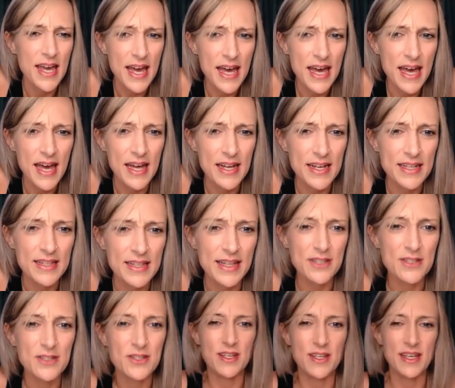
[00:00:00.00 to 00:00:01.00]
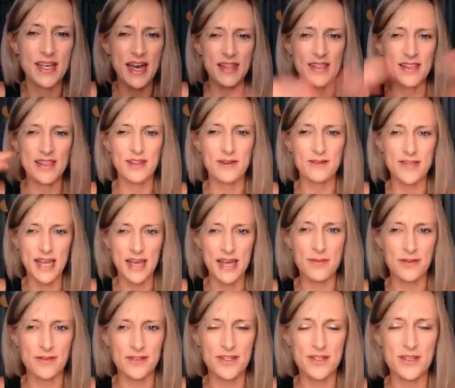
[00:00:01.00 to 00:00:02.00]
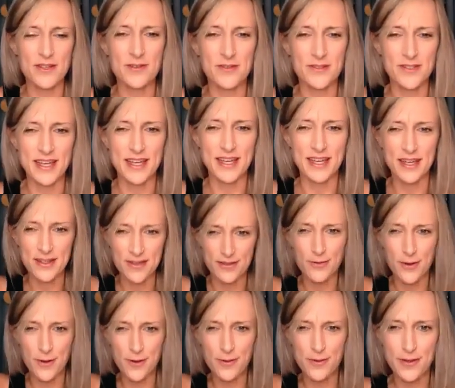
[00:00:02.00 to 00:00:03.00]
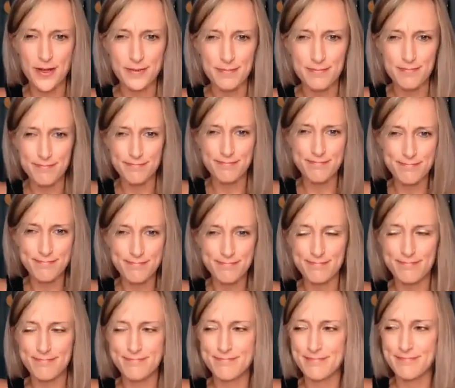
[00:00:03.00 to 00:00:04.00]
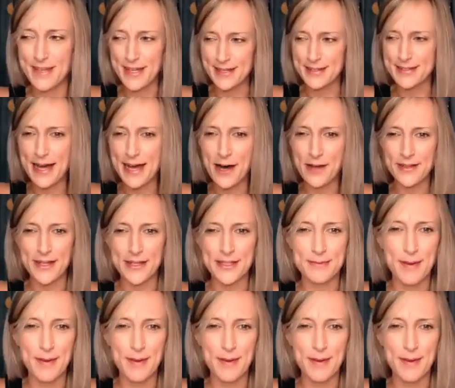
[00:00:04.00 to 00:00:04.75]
Yeah, and he and then he was able to use, like, he could throw the things out, like,